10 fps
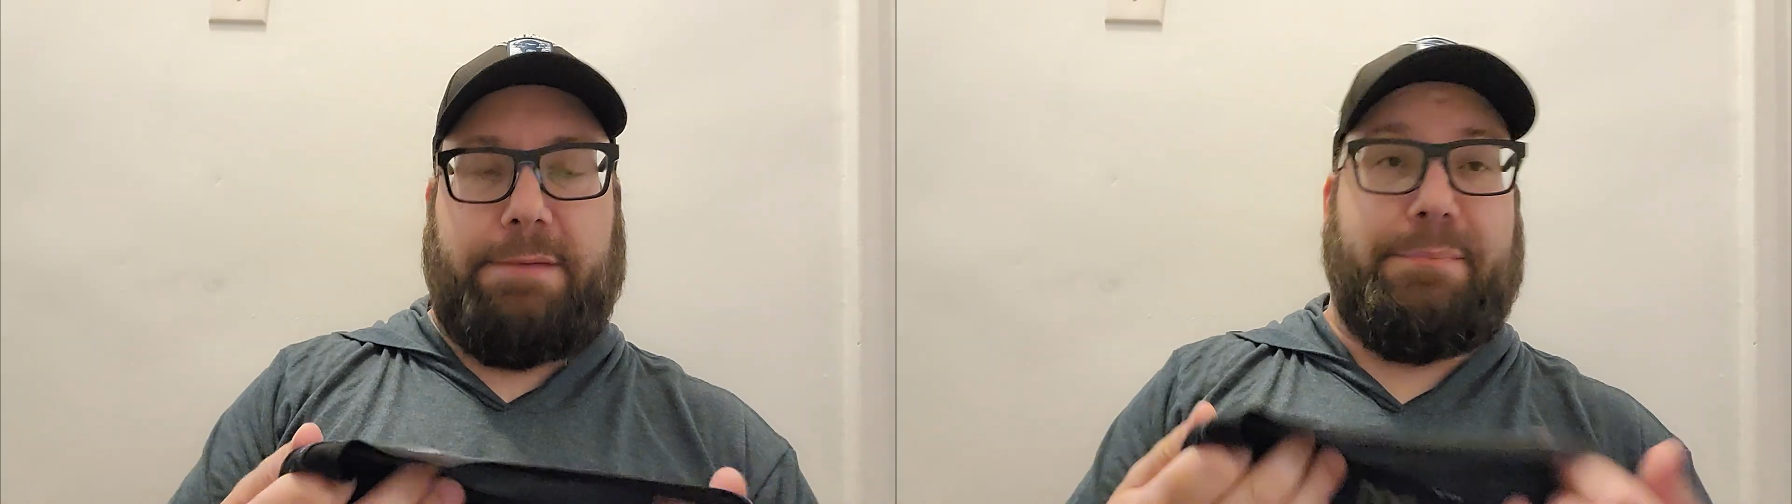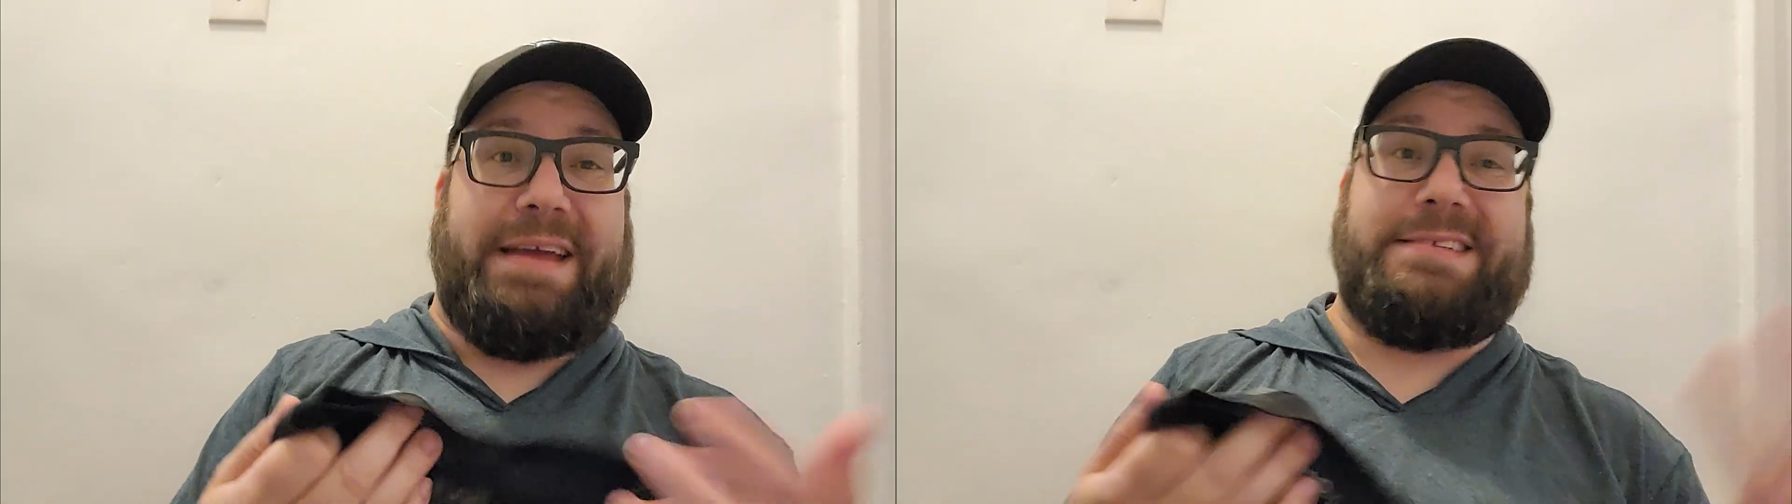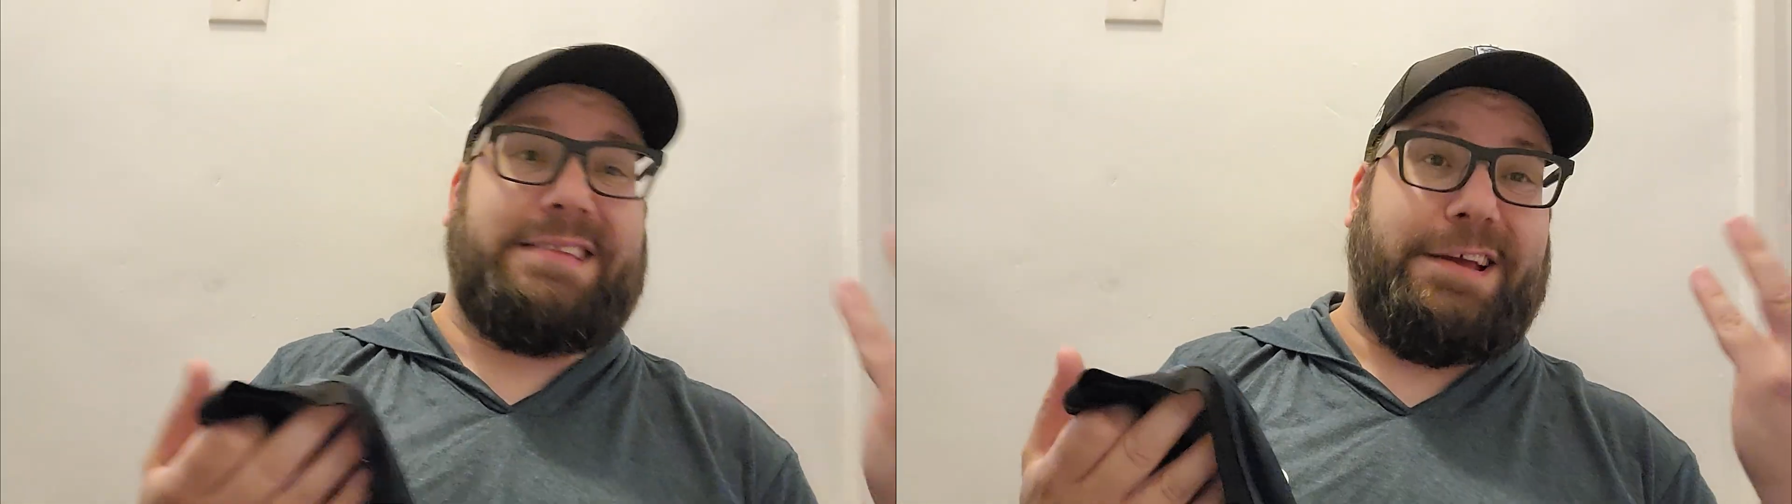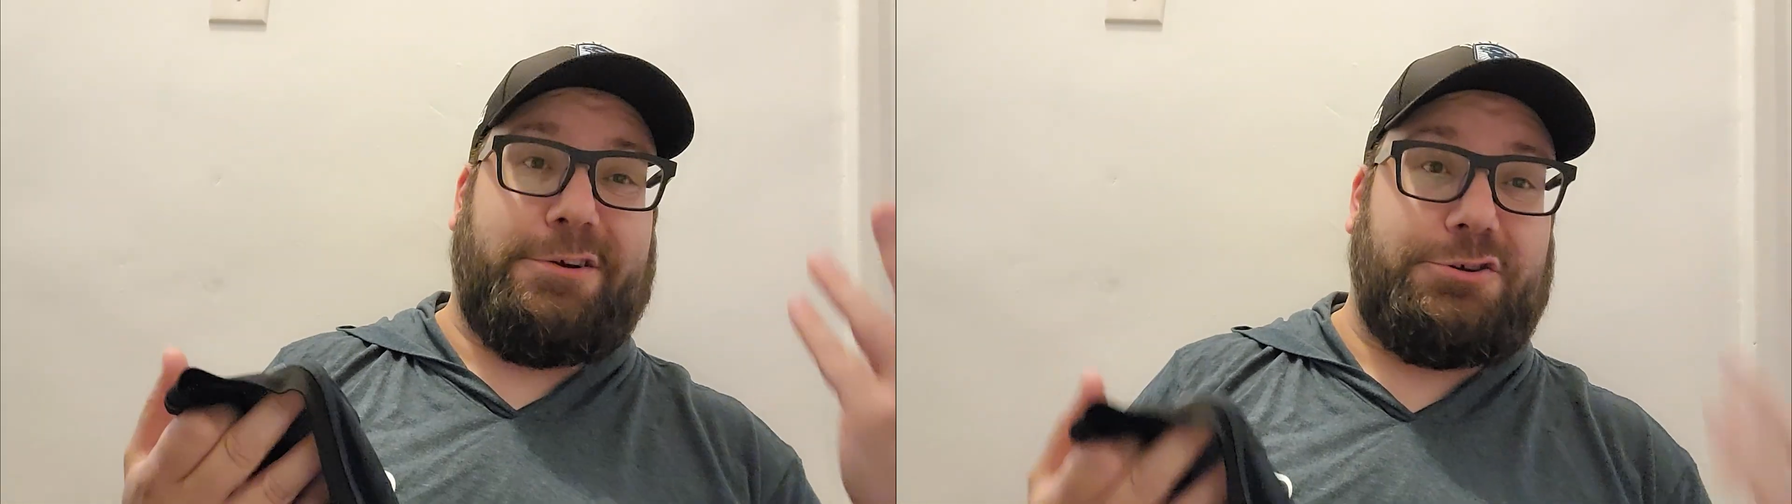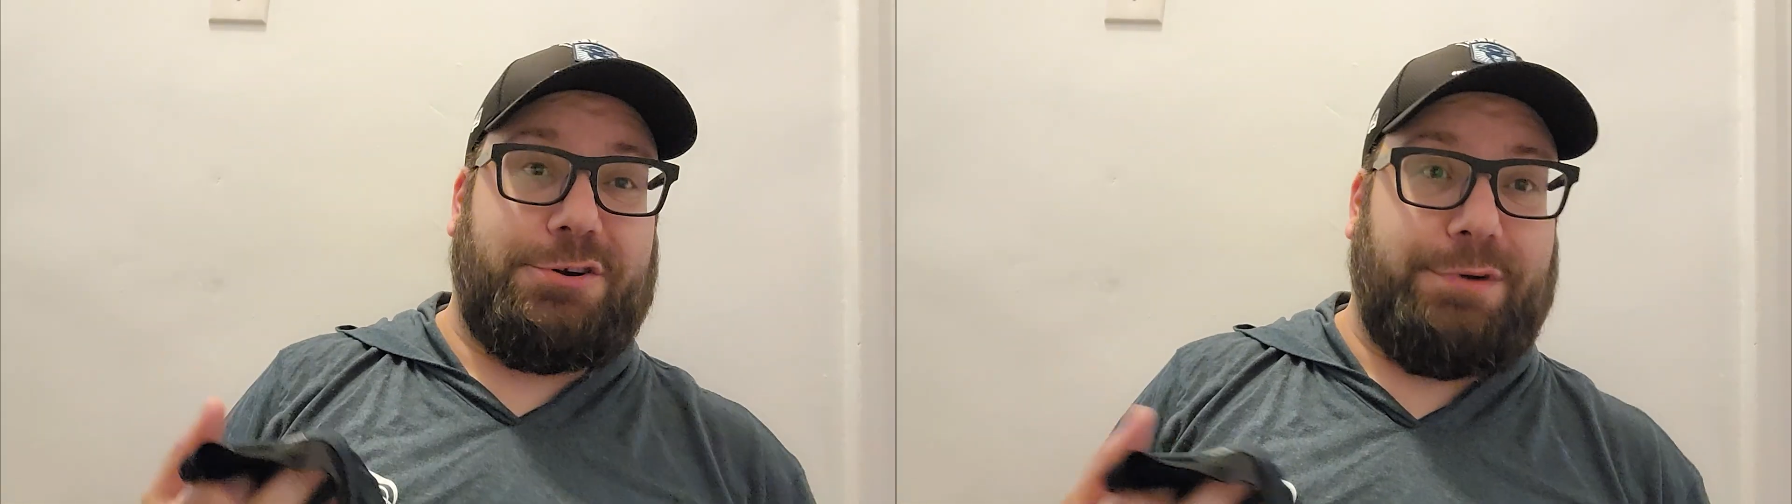base
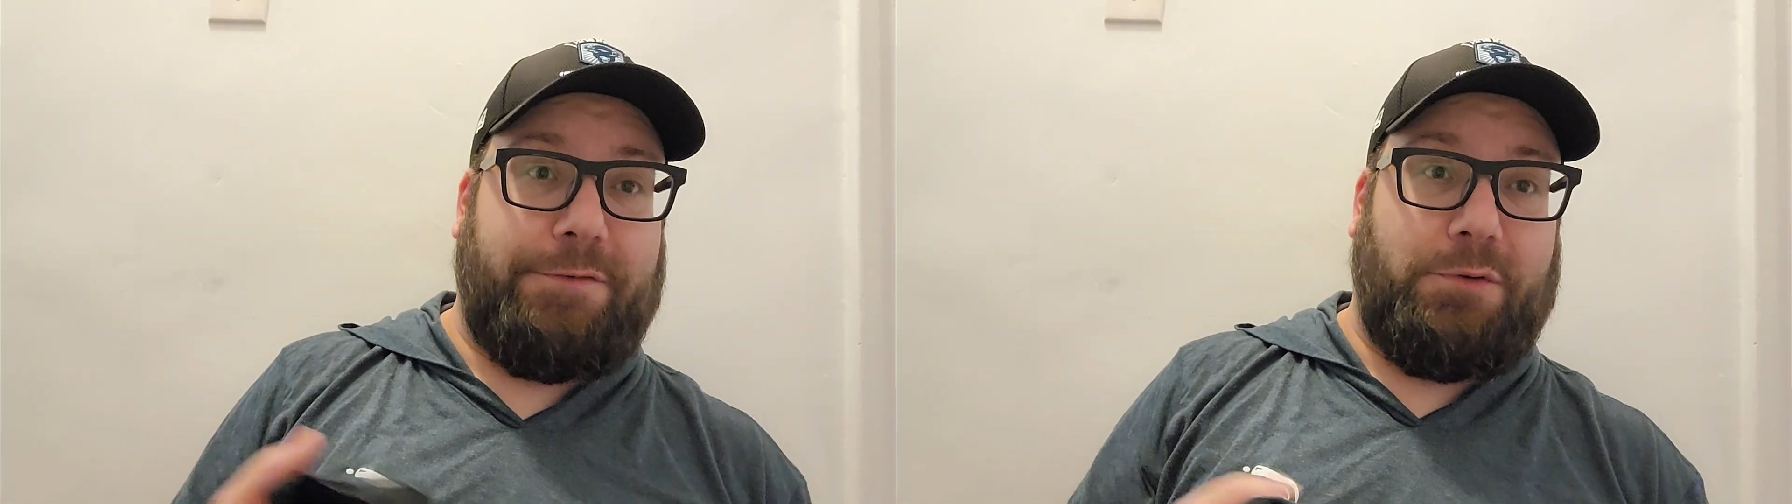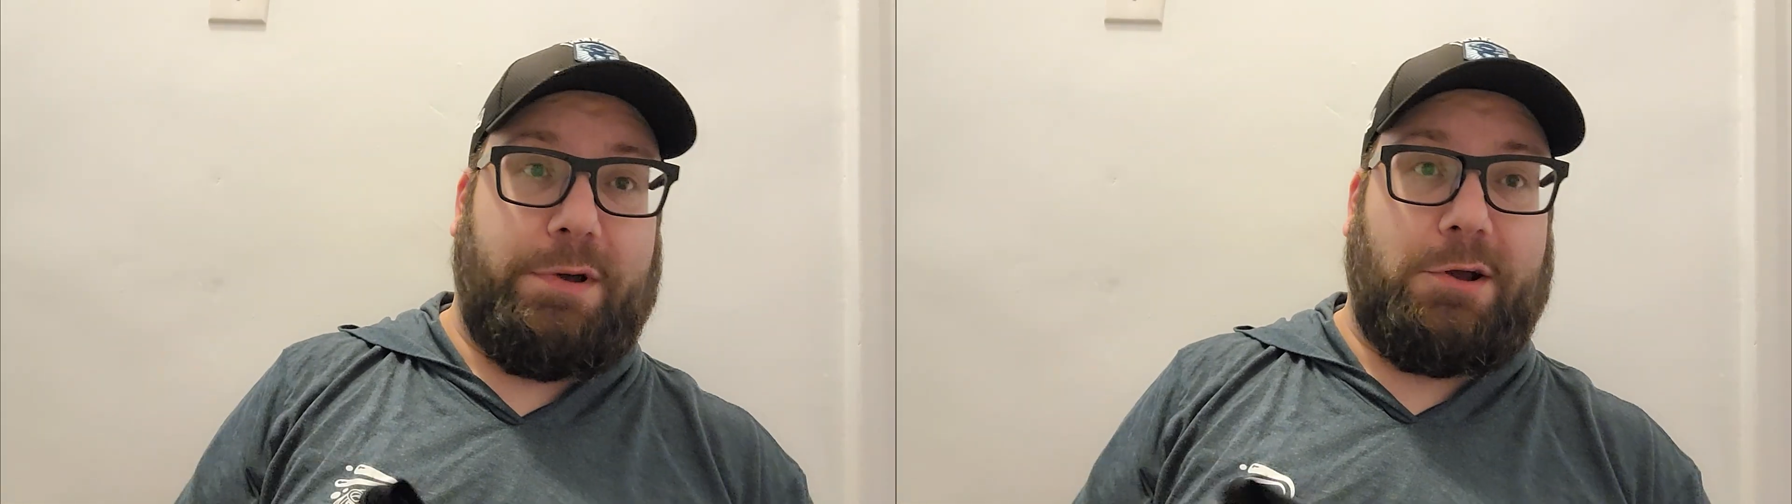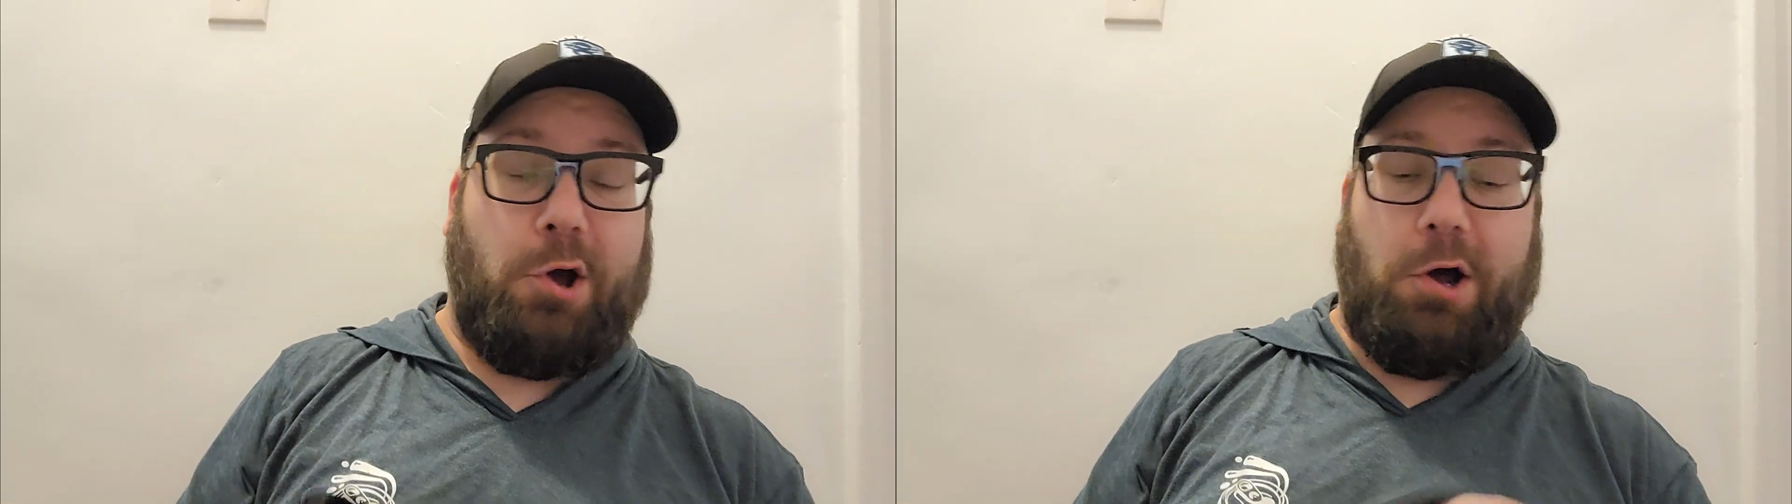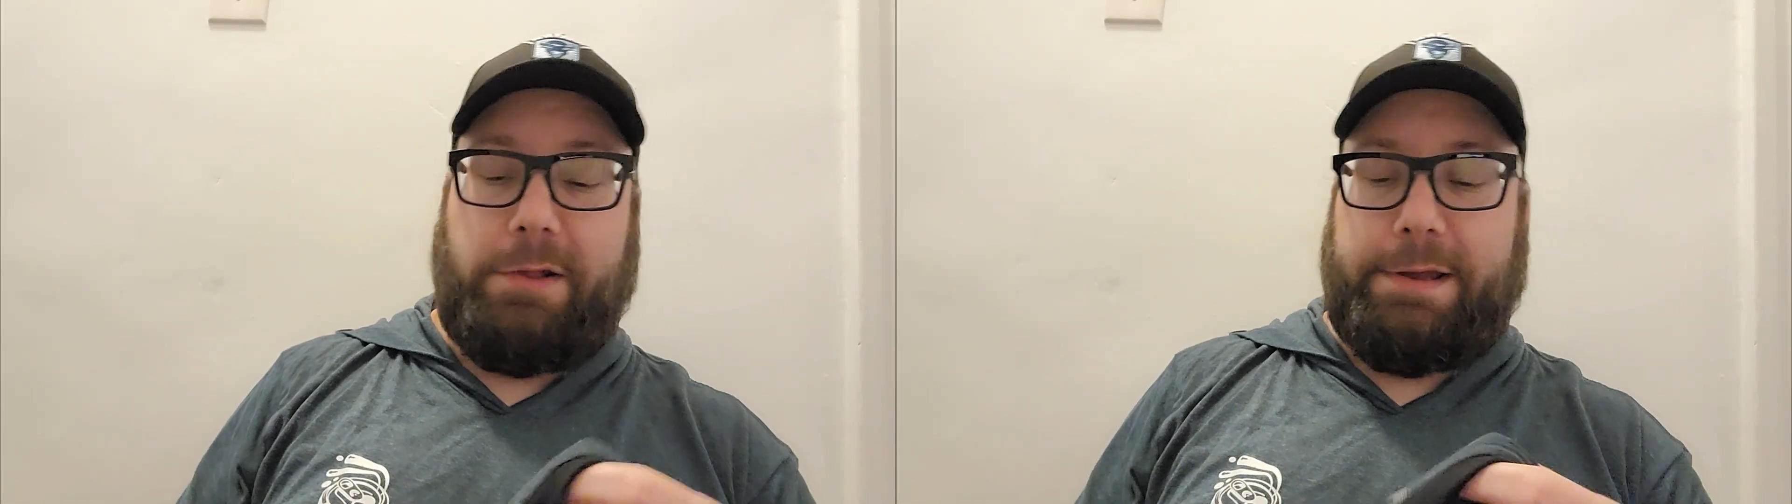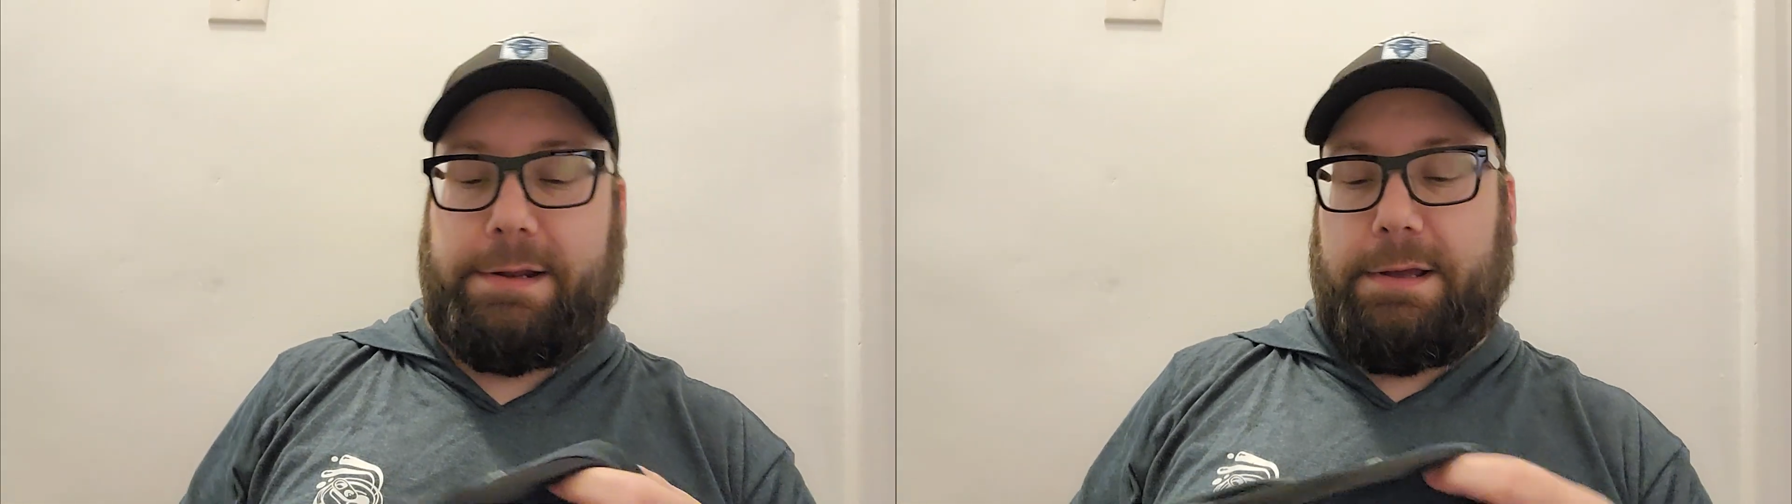layer shirt, whatever you want to
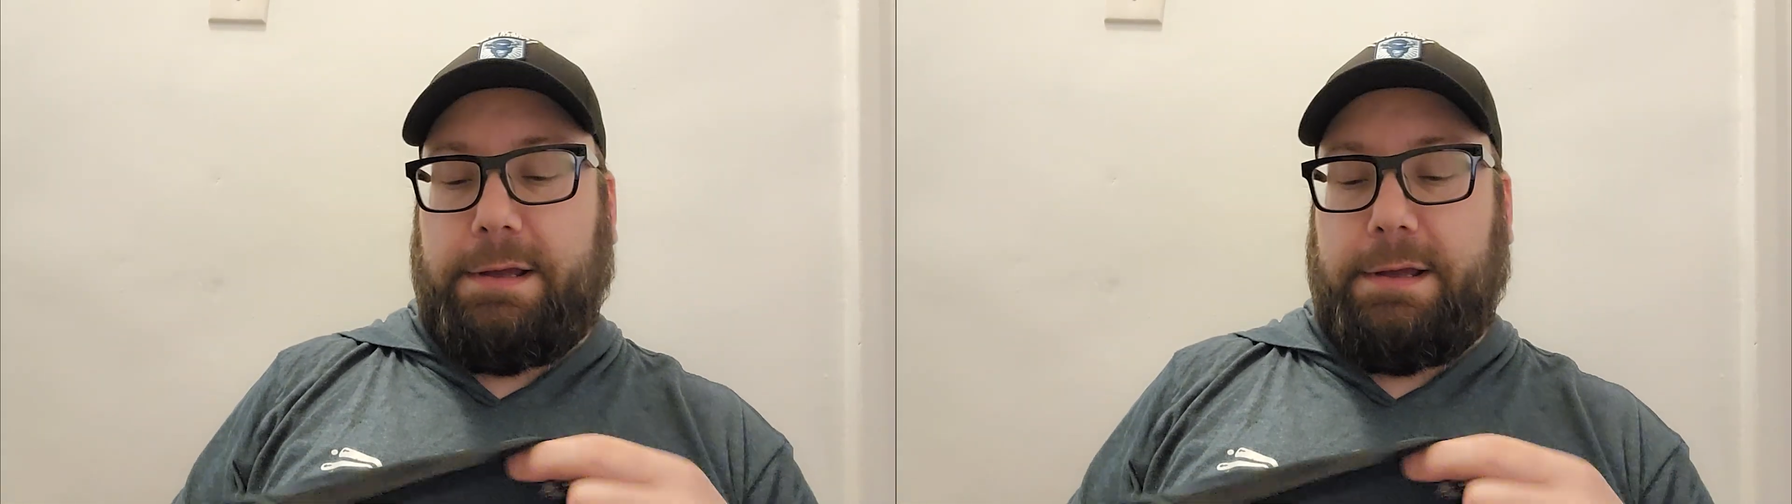call it.